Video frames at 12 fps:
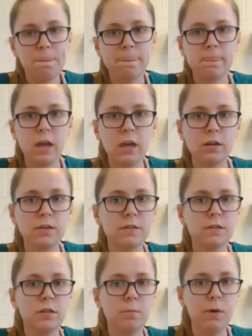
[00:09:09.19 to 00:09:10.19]

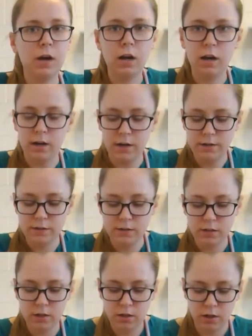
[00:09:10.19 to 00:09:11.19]
Next part,
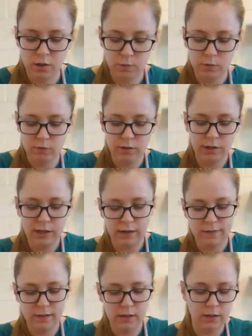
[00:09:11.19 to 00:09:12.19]
we would look
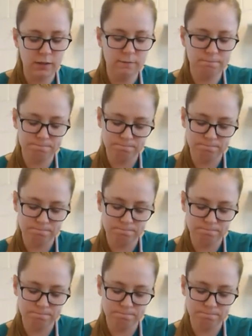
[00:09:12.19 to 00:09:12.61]
at the